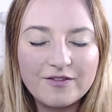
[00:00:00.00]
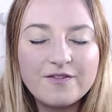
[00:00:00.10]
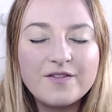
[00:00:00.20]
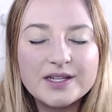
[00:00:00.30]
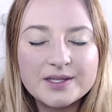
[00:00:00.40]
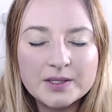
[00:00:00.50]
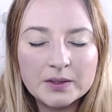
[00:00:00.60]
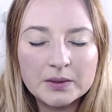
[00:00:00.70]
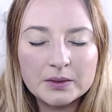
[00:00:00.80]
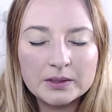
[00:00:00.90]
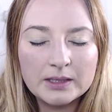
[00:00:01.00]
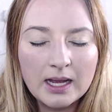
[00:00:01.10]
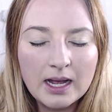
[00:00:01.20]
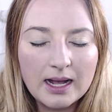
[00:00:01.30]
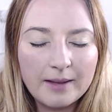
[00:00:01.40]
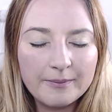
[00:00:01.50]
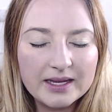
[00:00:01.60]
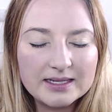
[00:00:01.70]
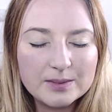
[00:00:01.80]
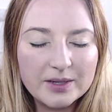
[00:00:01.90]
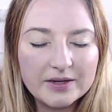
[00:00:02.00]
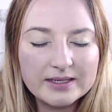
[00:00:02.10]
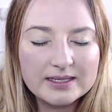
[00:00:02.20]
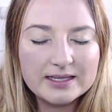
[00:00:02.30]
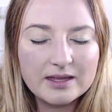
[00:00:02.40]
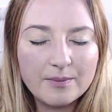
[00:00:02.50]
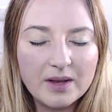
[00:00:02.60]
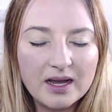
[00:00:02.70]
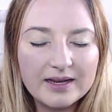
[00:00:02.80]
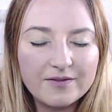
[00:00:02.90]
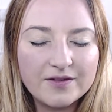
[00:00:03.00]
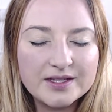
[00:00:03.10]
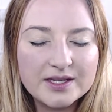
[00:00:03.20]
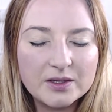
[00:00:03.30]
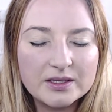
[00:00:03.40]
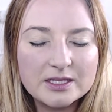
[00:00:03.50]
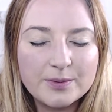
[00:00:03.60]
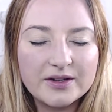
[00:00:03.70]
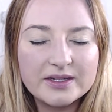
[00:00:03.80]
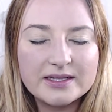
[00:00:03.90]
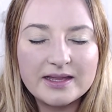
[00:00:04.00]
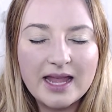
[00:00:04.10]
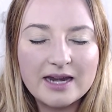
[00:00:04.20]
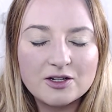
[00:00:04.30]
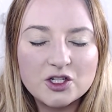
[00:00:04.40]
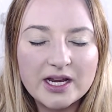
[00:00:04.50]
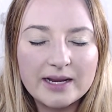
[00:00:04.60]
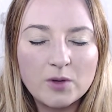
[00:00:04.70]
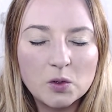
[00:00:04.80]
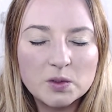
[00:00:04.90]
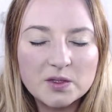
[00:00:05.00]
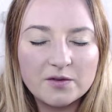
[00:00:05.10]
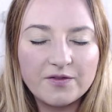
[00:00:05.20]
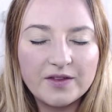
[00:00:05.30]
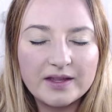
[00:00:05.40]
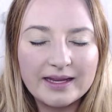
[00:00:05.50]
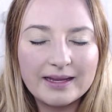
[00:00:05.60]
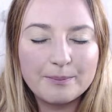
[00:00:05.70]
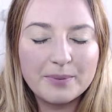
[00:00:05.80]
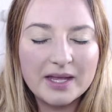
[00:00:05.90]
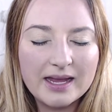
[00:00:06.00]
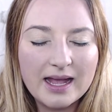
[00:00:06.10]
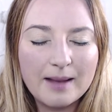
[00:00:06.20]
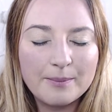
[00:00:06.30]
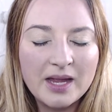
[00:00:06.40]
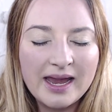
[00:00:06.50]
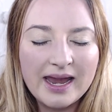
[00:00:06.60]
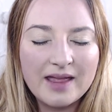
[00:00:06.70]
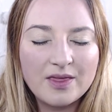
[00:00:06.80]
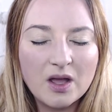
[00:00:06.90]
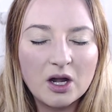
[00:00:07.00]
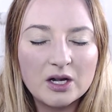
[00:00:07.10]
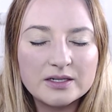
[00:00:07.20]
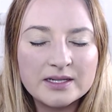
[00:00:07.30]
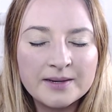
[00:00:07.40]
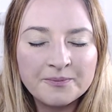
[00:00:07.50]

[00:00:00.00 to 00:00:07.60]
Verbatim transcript: physical um, experience in the body, physical experience in the energy. I'm also feeling it pick up in the heart.